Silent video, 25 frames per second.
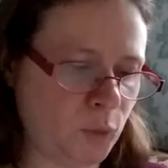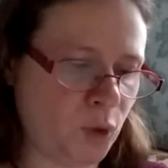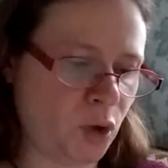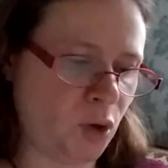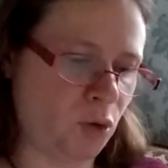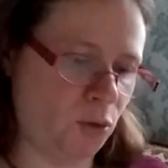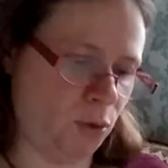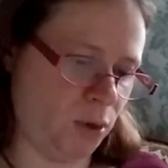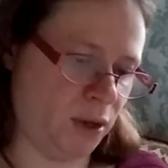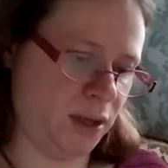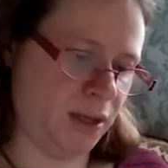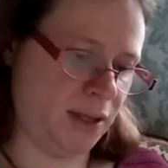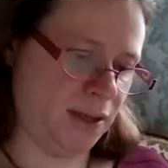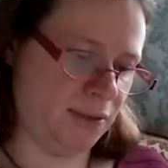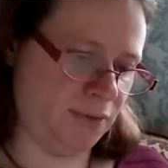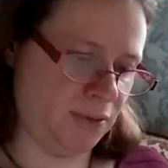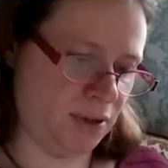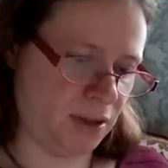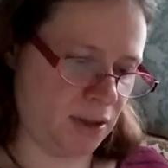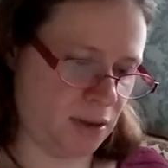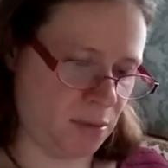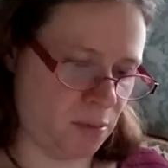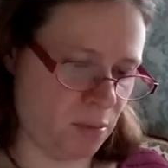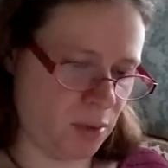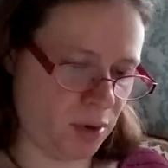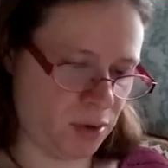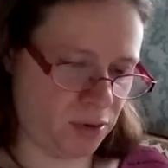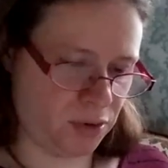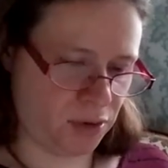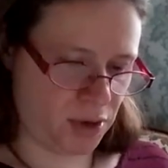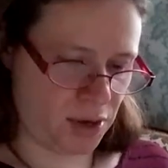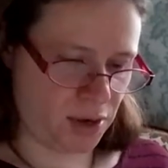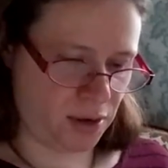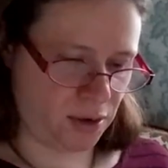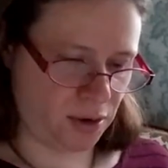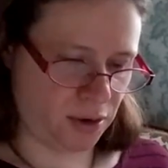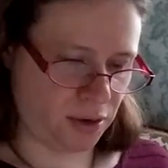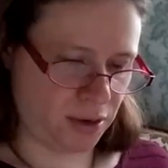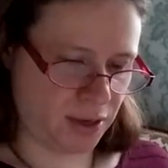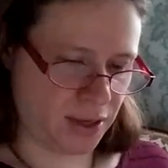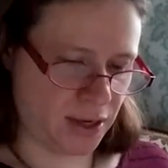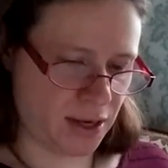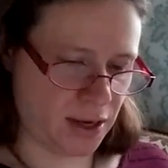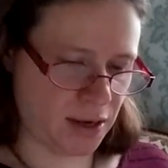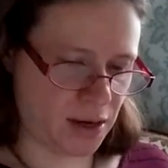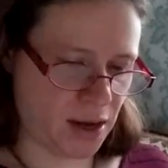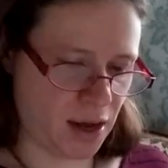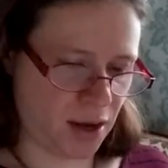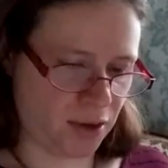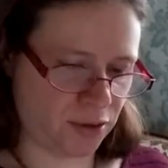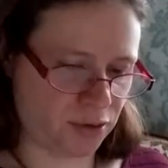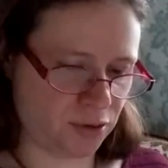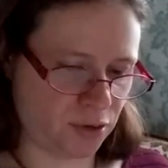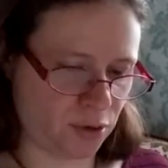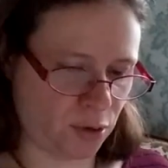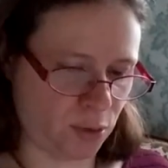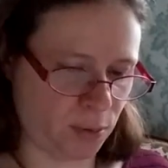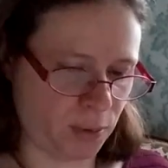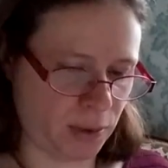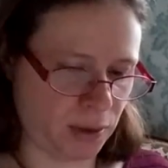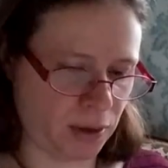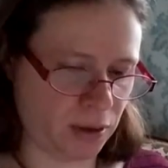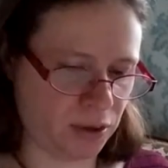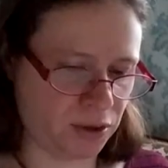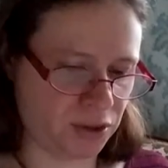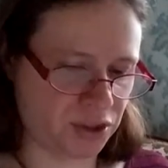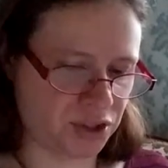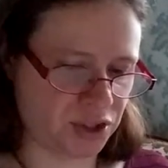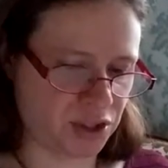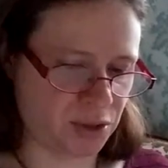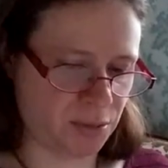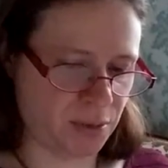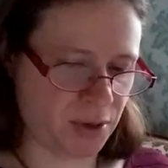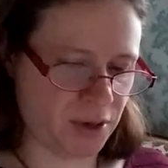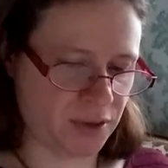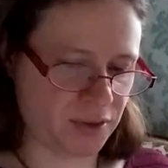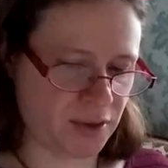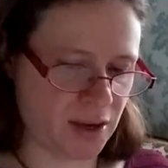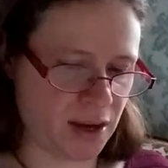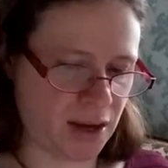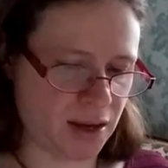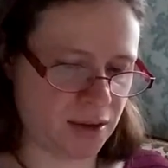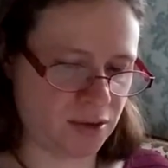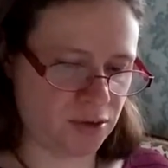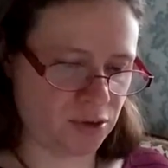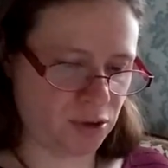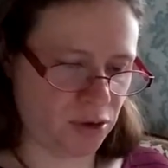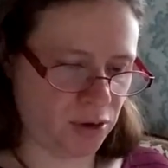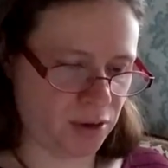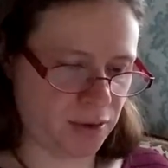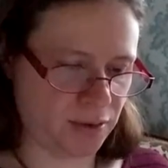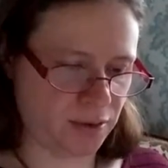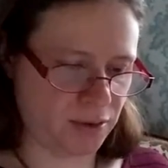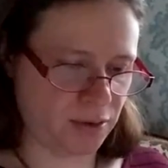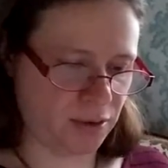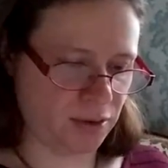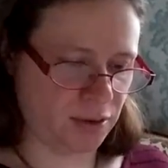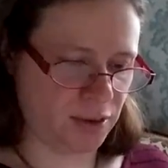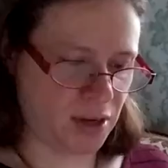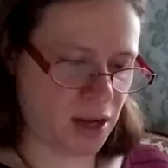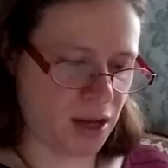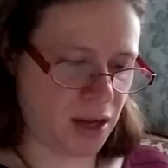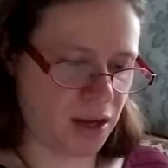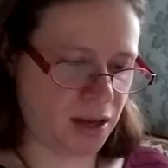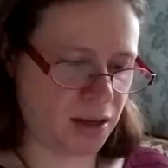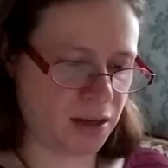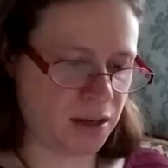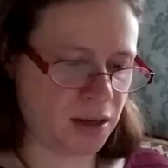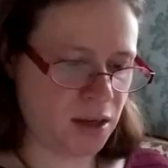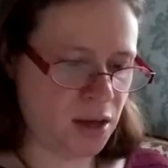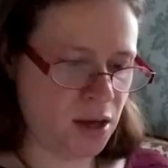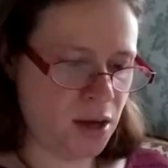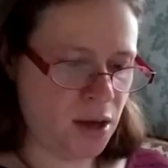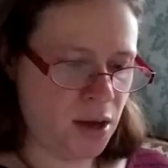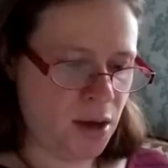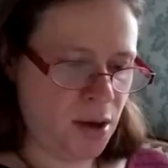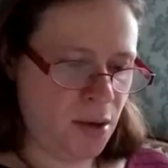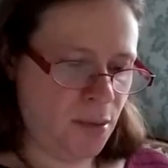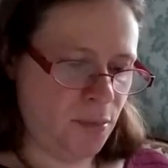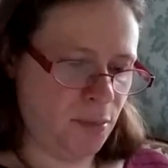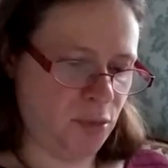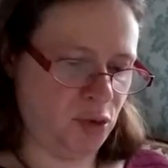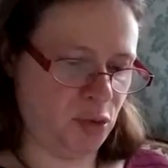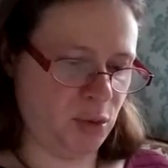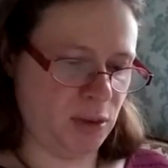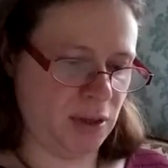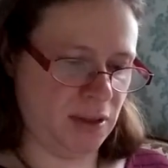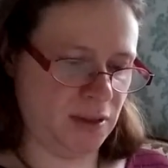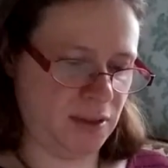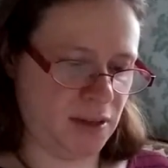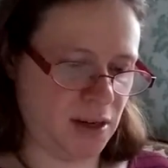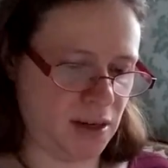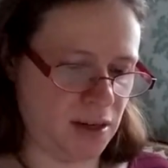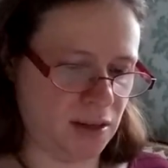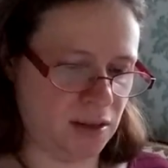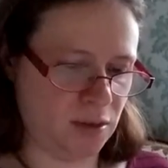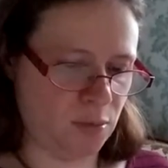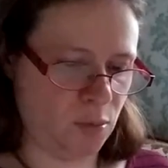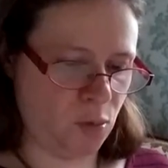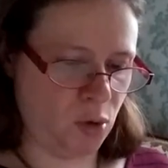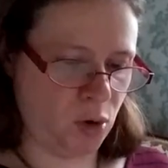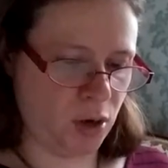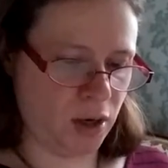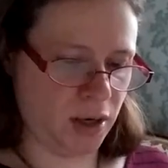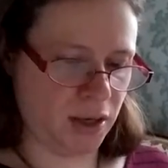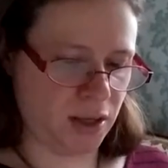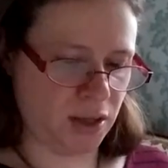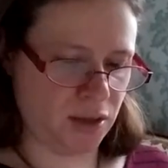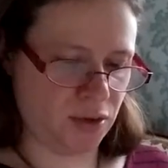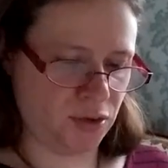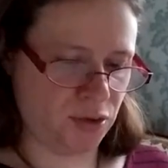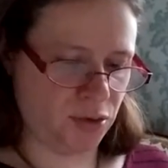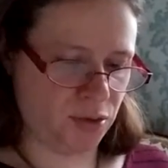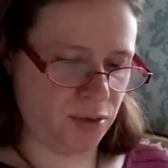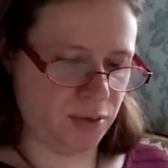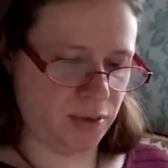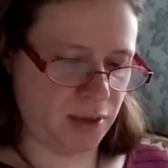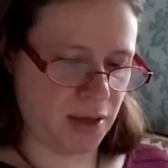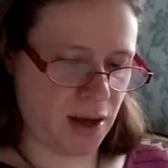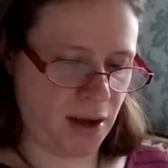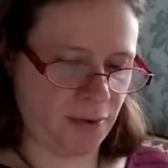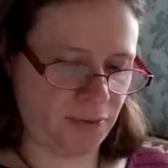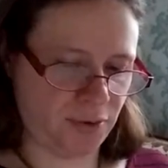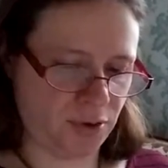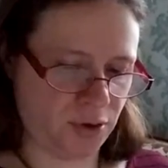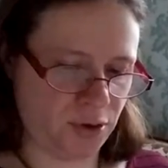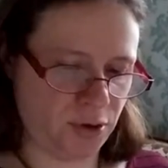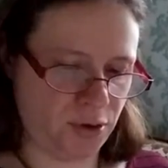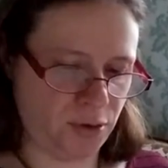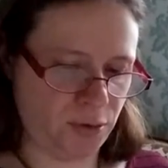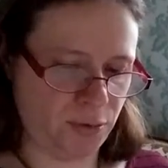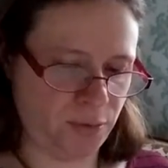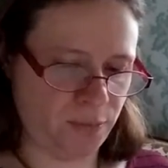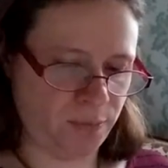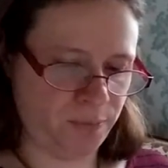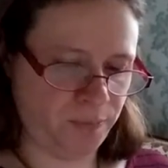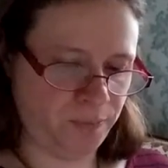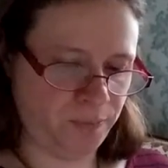One evening, a month later, he had asked her where she was at during the day, between 10 in the morning and 2 in the afternoon.